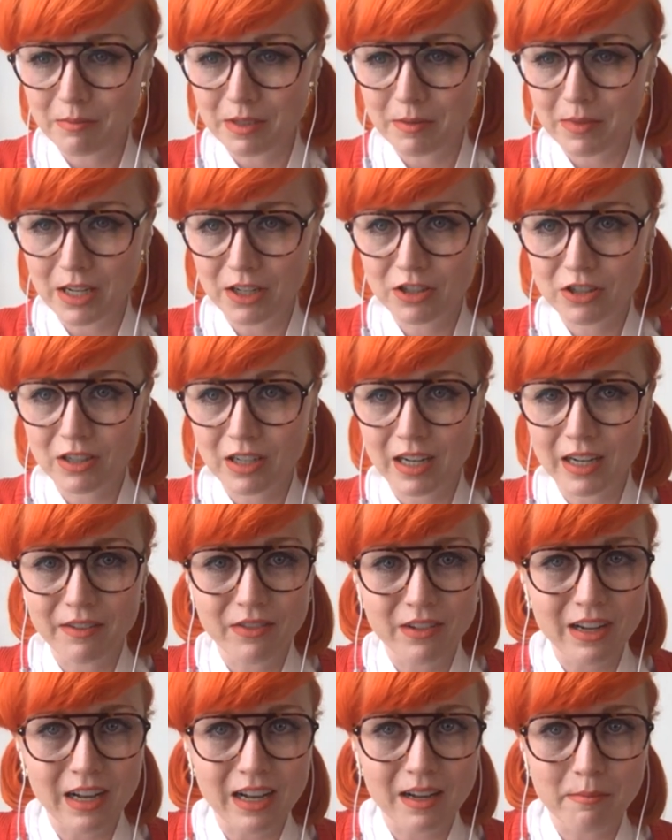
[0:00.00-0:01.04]
let me make sure
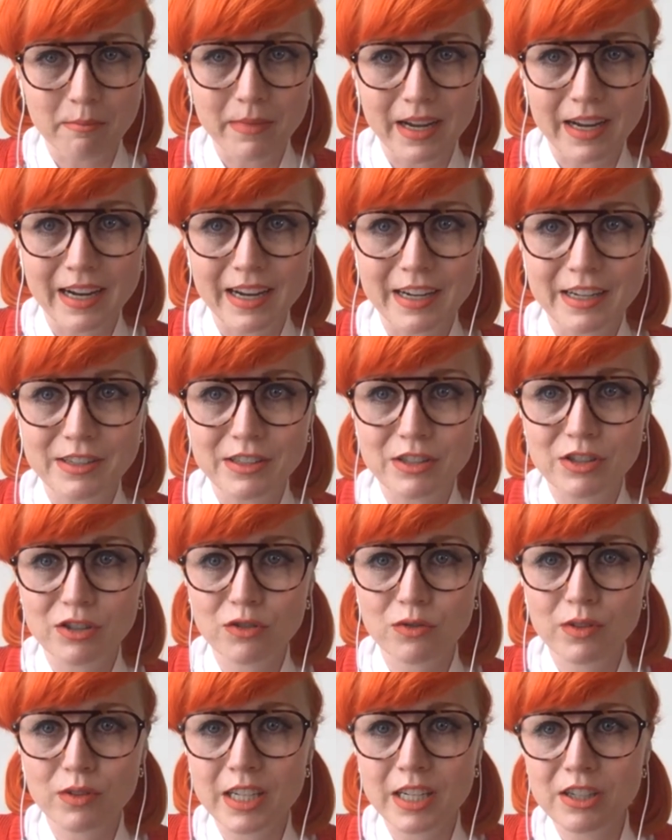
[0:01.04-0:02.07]
I've got my
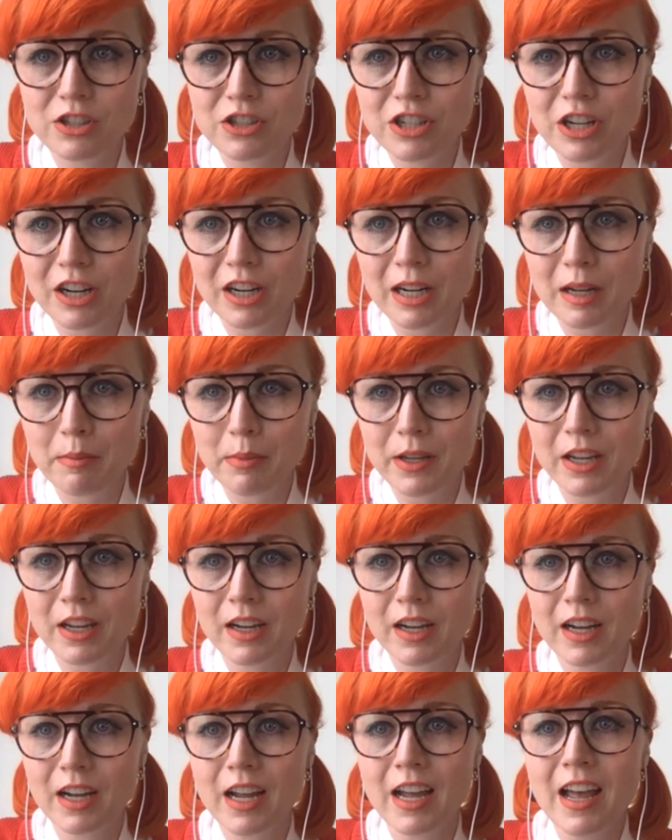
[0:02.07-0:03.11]
screen shared up
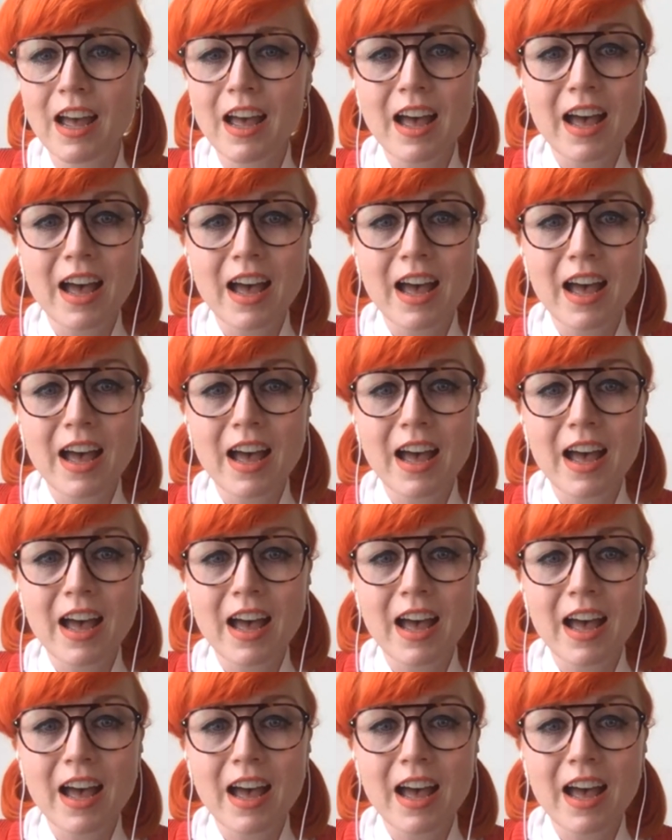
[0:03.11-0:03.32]
here.